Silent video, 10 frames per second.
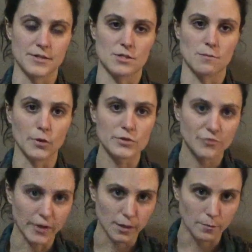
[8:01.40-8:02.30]
is the
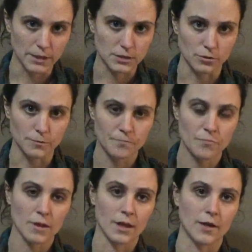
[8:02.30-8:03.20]
most fundamental,
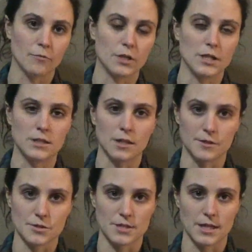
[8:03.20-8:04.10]
and we need to
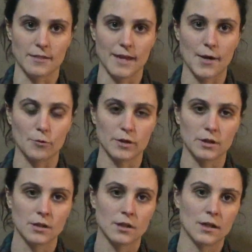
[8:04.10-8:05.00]
understand that
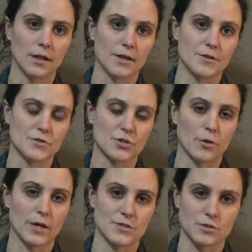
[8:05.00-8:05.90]
one
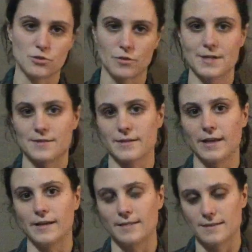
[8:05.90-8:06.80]
so as to
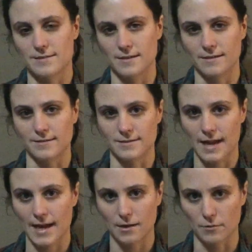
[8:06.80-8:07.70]
translate the sentence
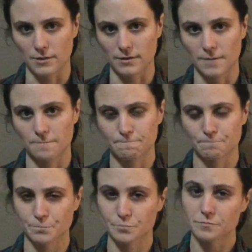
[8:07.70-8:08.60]
accurately.
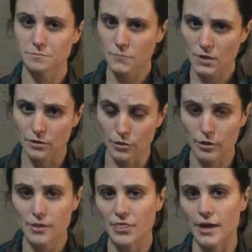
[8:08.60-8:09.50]
The
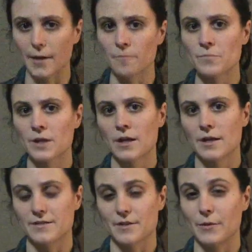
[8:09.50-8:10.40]
good thing
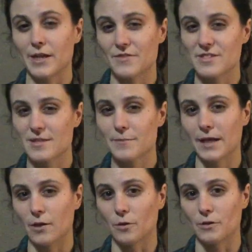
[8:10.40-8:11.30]
is that we have a
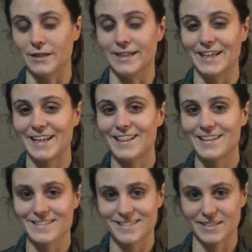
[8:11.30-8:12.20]
semicolon in
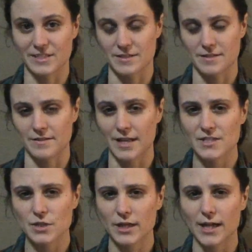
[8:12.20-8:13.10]
this sentence, and
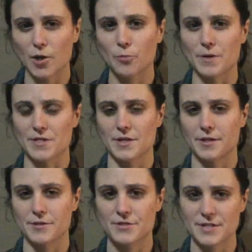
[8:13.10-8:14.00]
that's going to help us
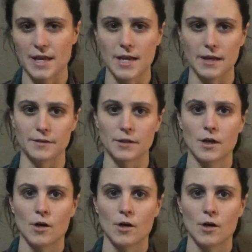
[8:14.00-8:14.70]
understand